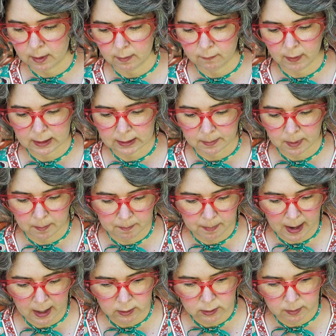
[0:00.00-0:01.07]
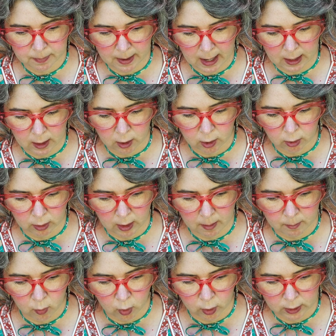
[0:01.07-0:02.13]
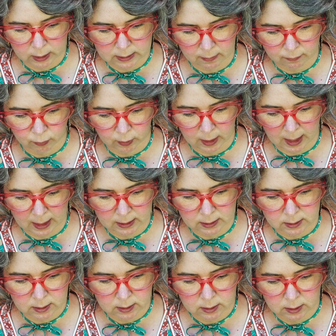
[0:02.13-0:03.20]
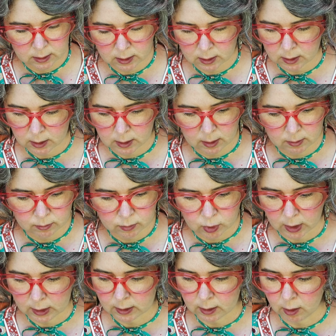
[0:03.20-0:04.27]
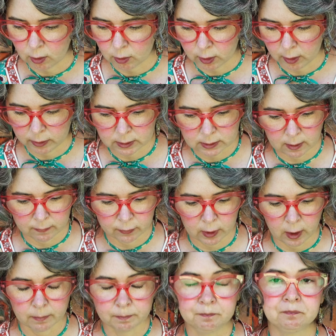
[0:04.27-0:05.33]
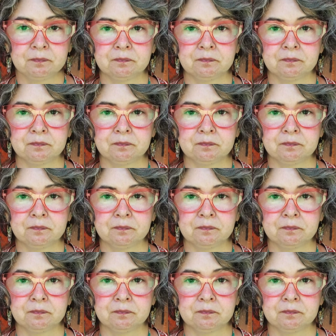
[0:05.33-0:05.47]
In fact, I'm about to buy a whole lot more because I've realized, I'm trying to hold all this up for y'all.